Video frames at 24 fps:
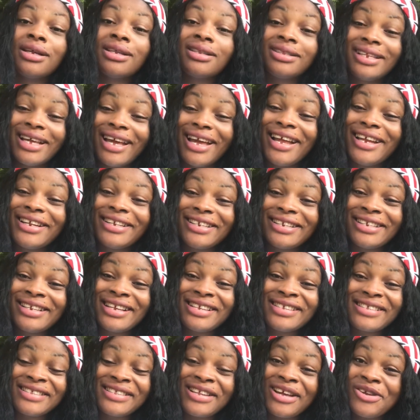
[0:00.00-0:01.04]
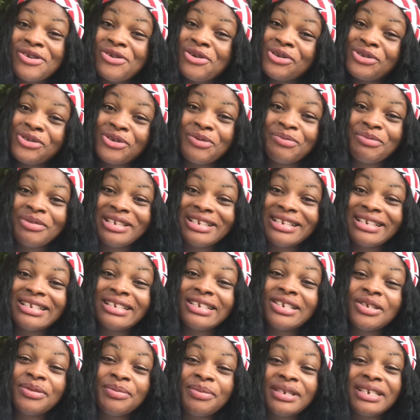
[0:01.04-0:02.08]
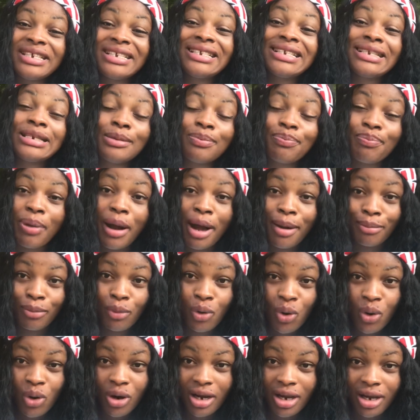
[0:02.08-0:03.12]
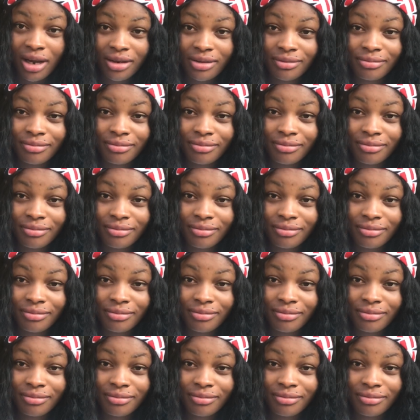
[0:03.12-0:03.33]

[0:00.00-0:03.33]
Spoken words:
Then the next thing that you also be needing, you'll be needing palm oil,